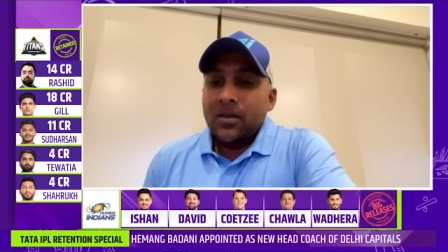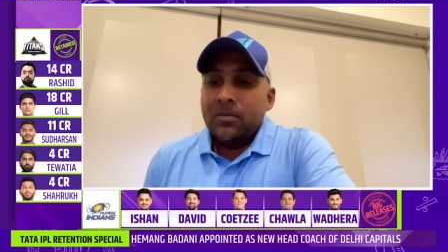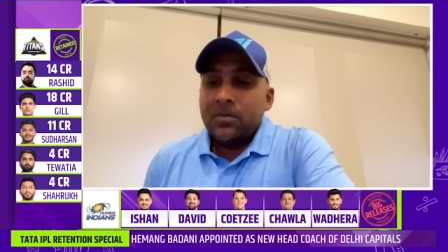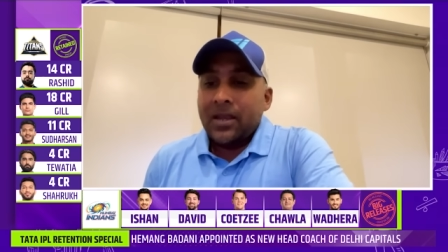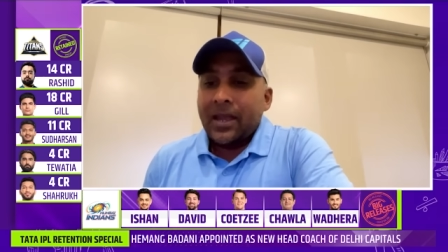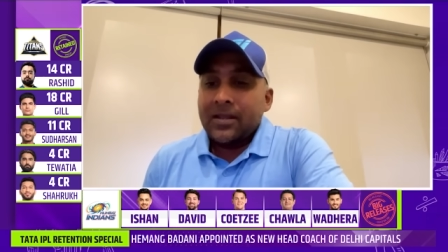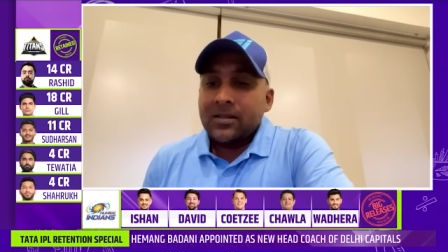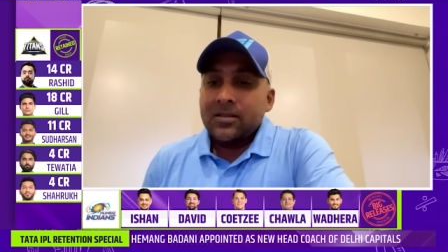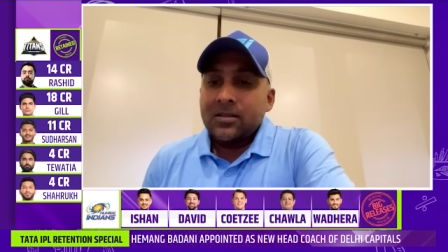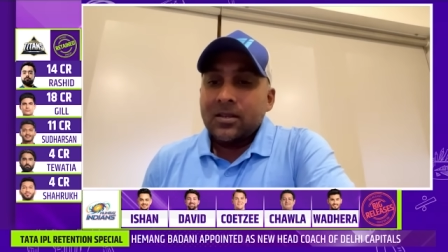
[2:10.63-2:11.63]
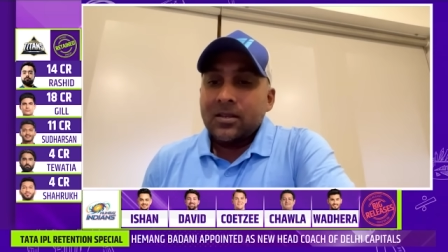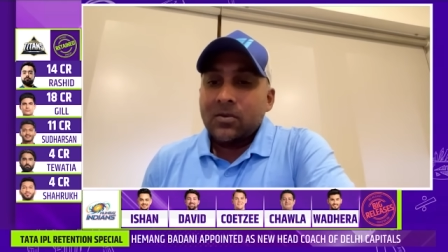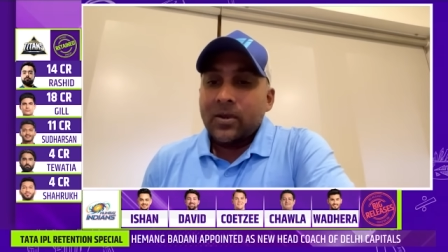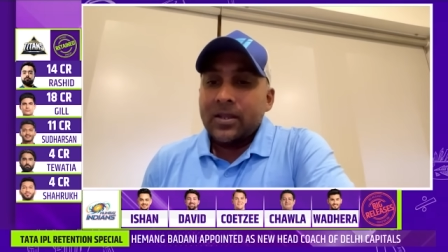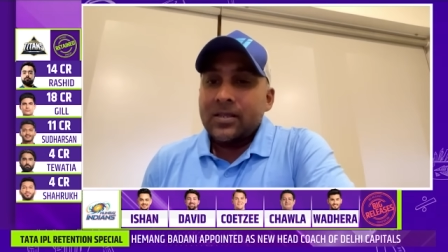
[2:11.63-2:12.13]
be handled
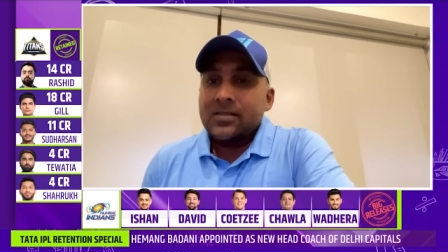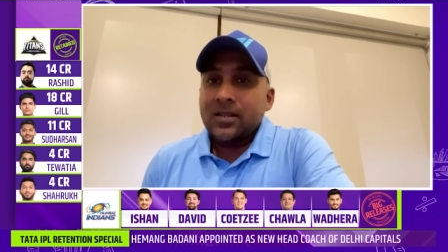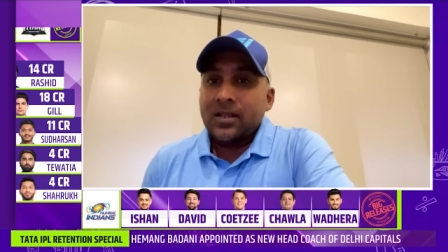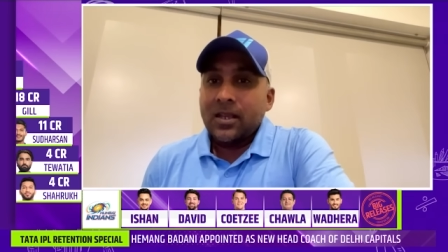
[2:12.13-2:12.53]
quite easily.